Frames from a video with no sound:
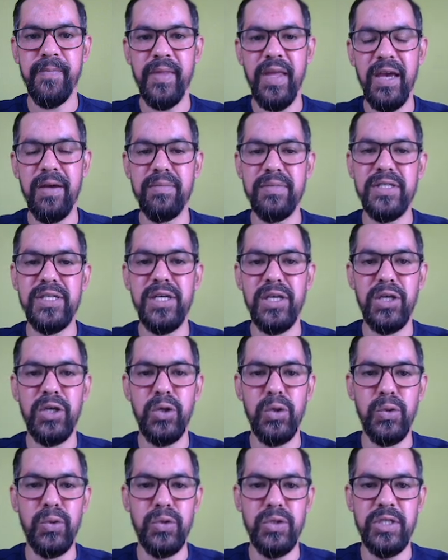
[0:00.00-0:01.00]

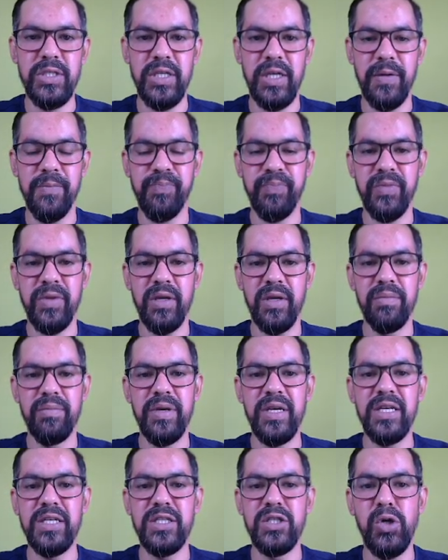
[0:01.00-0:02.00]
MCQs
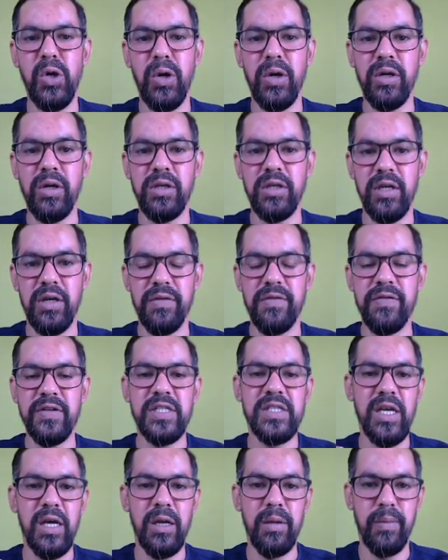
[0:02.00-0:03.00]
based on
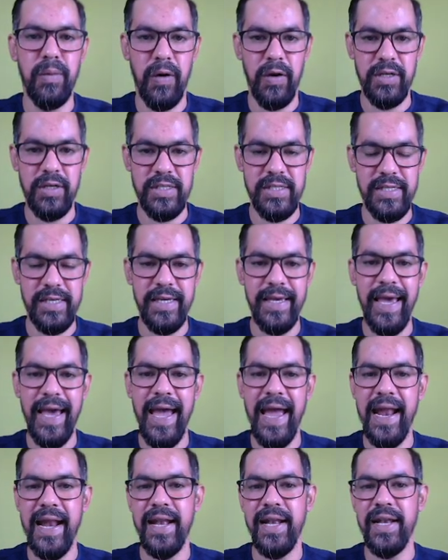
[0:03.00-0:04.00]
fiscal policy,
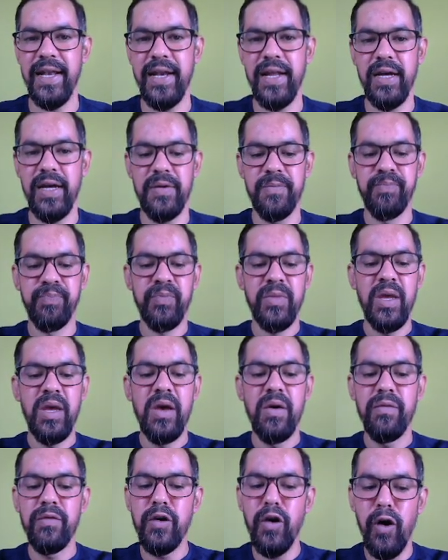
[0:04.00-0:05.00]
and
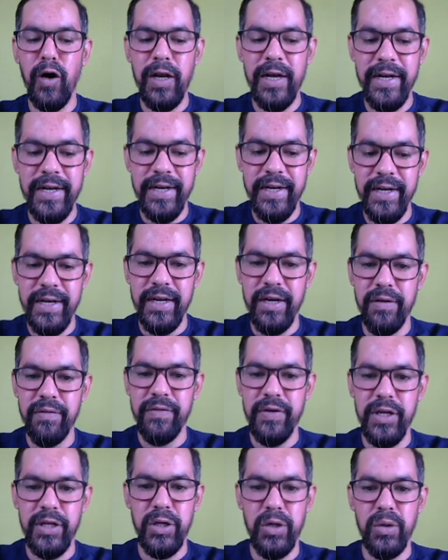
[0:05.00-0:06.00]
we already did a
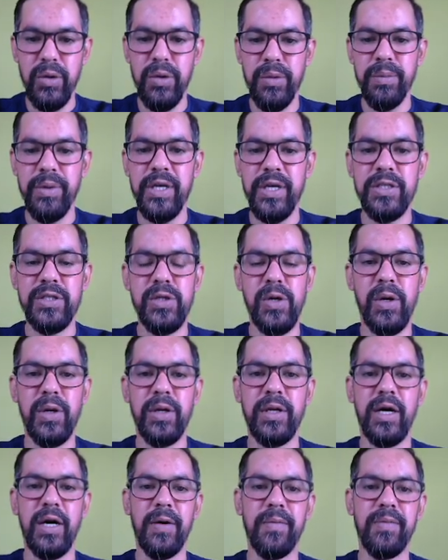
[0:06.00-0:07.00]
video based
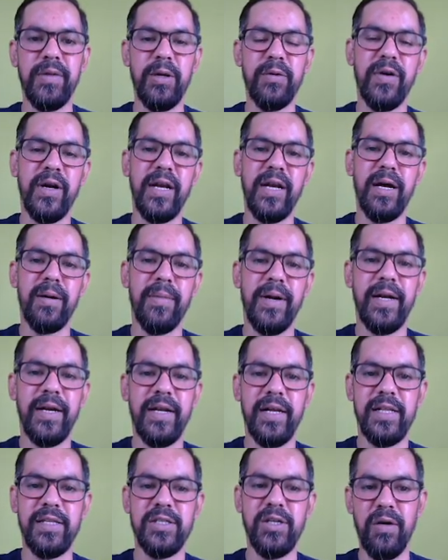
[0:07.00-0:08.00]
on the
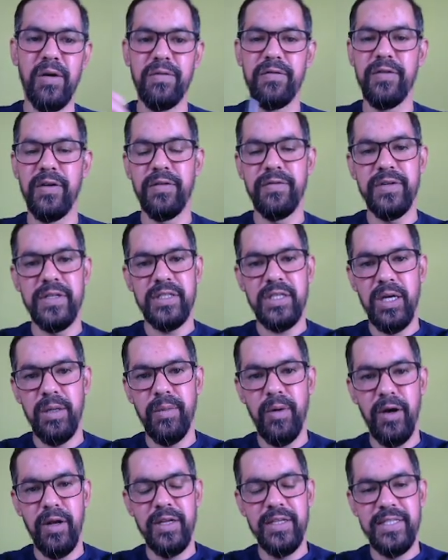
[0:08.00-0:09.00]
fundamentals of fiscal
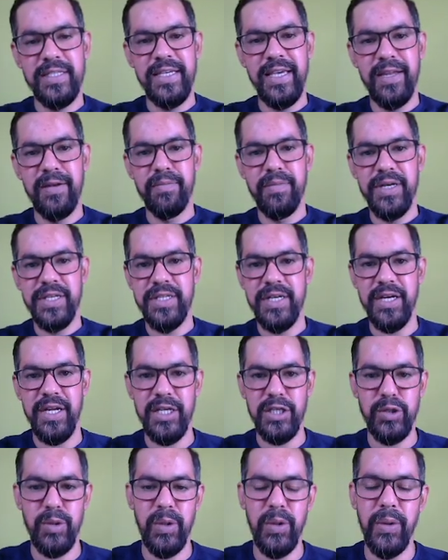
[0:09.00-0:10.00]
policy and budget
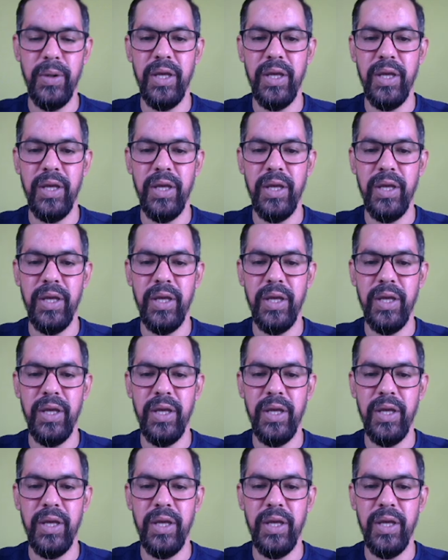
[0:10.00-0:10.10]
as well.